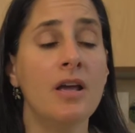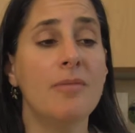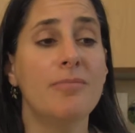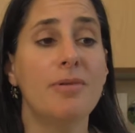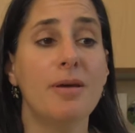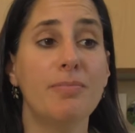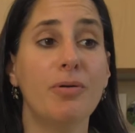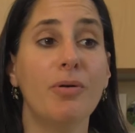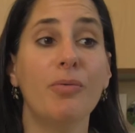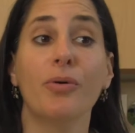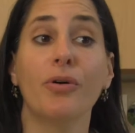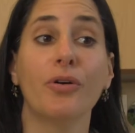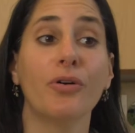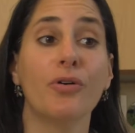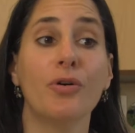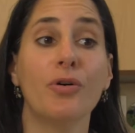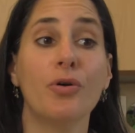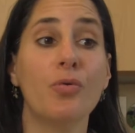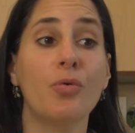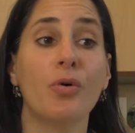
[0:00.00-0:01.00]

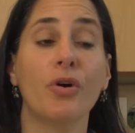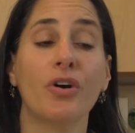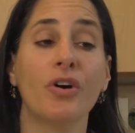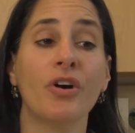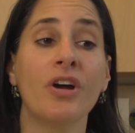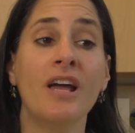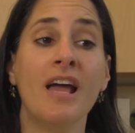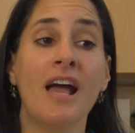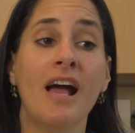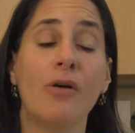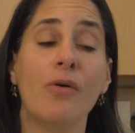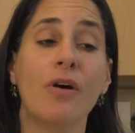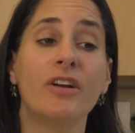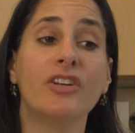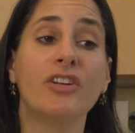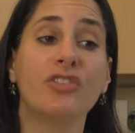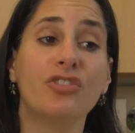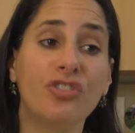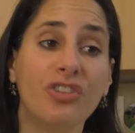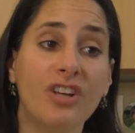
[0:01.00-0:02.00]
People who had
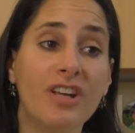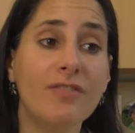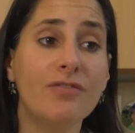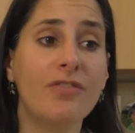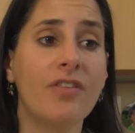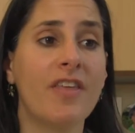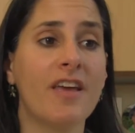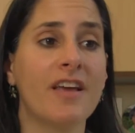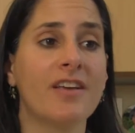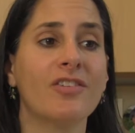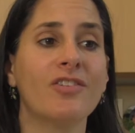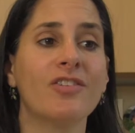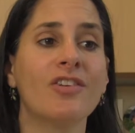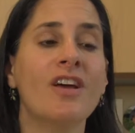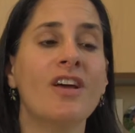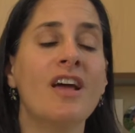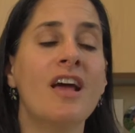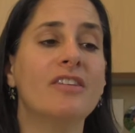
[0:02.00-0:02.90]
achieved things